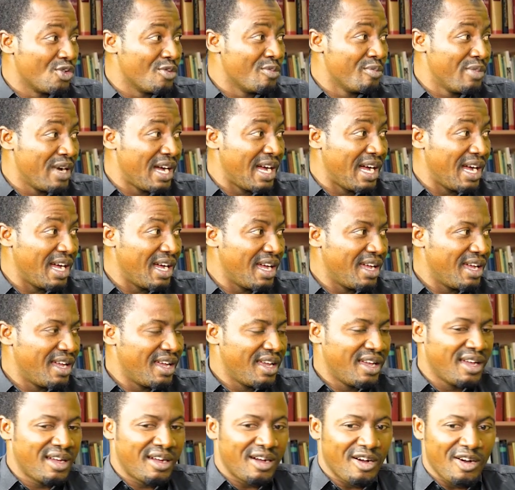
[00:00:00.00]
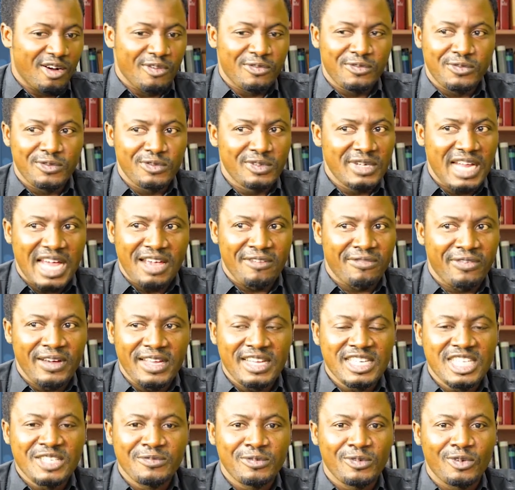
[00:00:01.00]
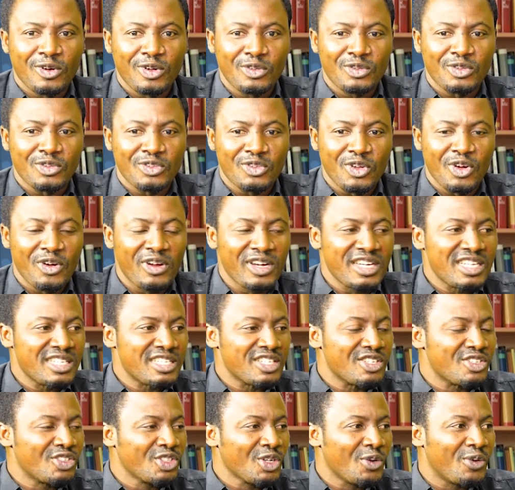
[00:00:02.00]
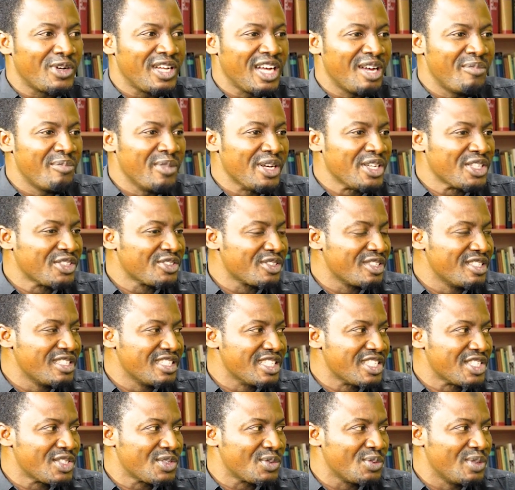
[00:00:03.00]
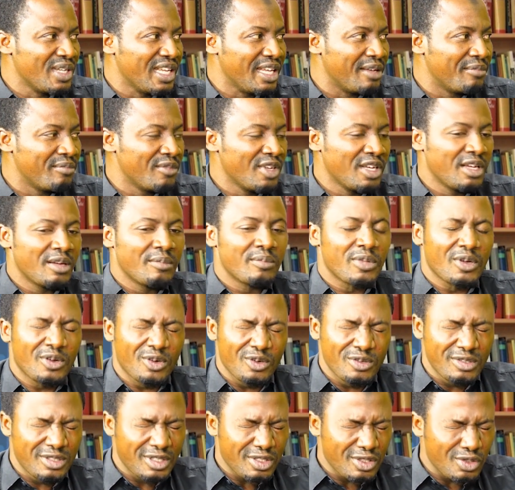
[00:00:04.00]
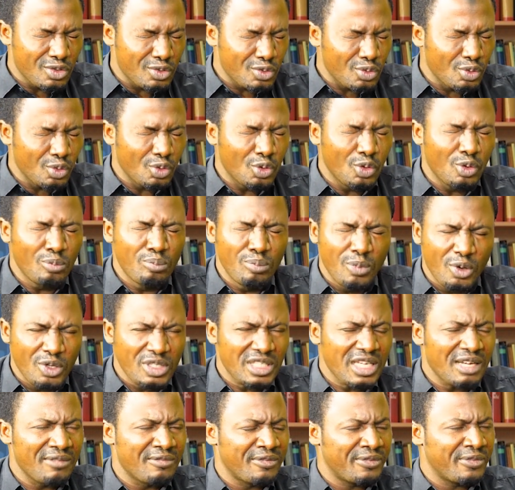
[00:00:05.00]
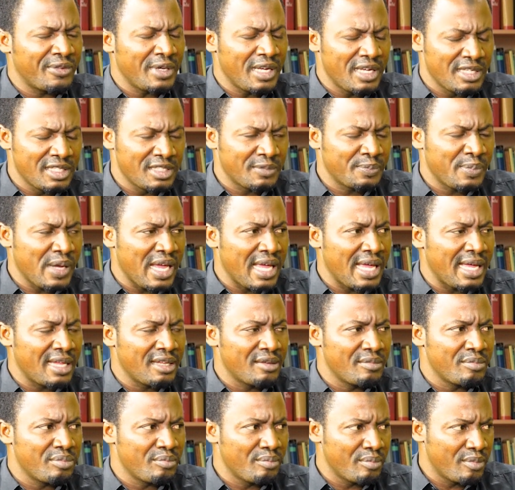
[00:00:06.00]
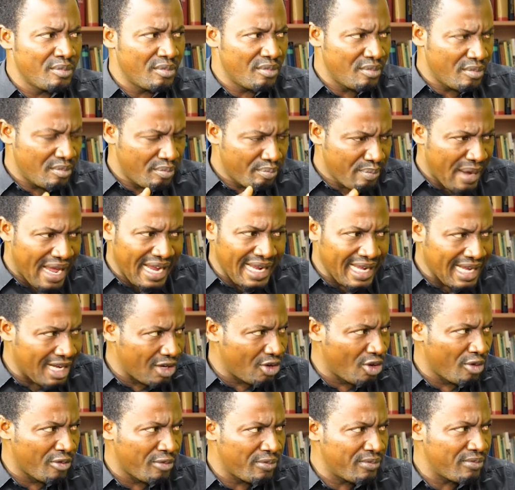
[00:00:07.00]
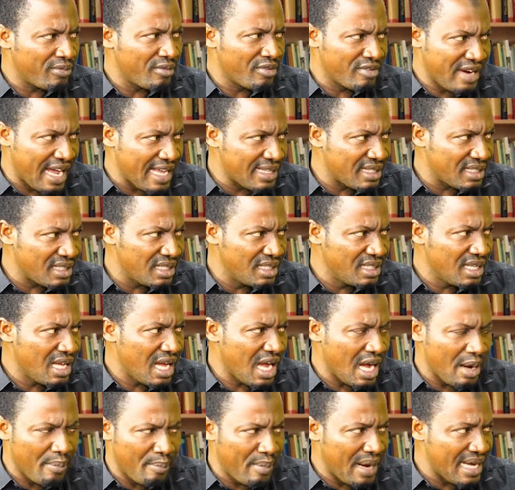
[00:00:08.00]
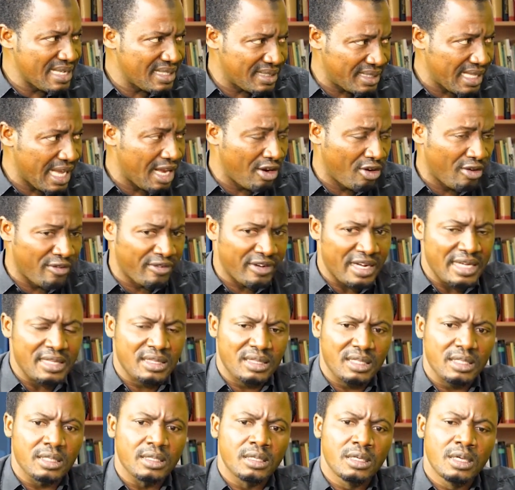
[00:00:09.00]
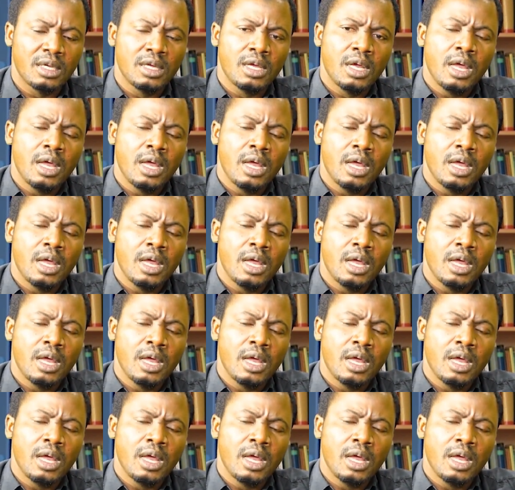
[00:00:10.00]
Ogumba. Often I find it difficult to talk literature without mentioning these two names because they so much inspired my kind of writing and my style of writing.